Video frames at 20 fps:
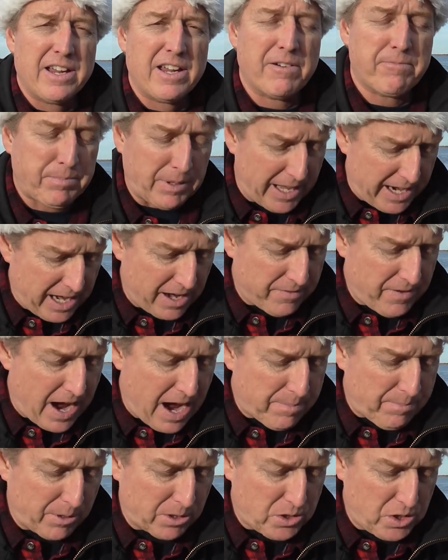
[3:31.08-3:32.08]
you have plenty of
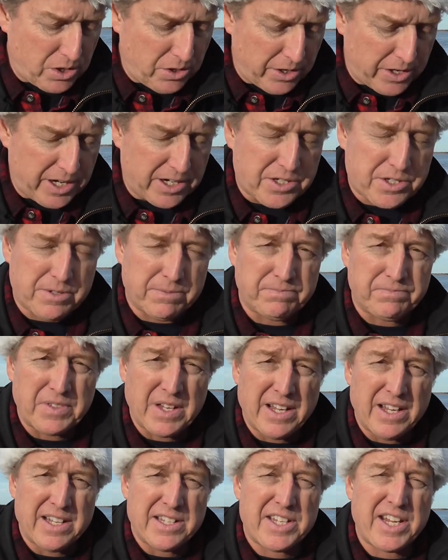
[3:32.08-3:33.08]
opportunities
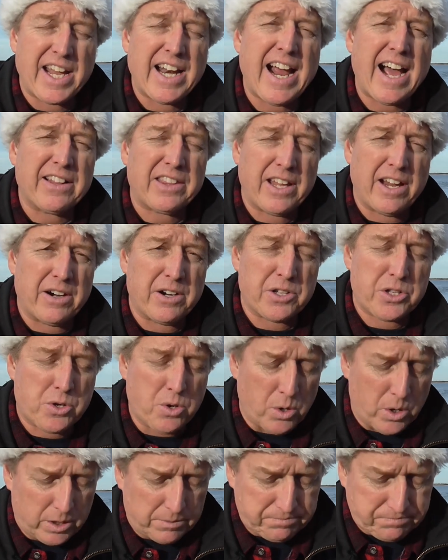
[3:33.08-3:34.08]
to get out there to
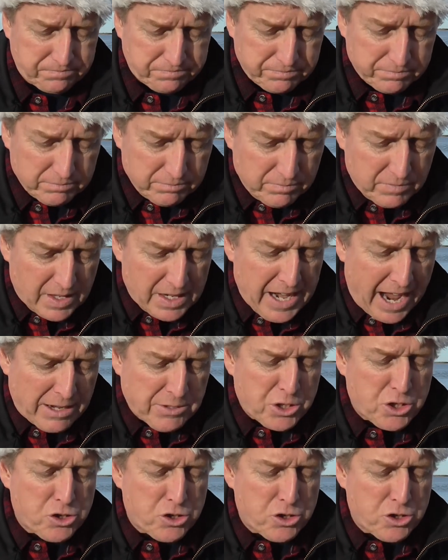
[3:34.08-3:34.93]
score. Now,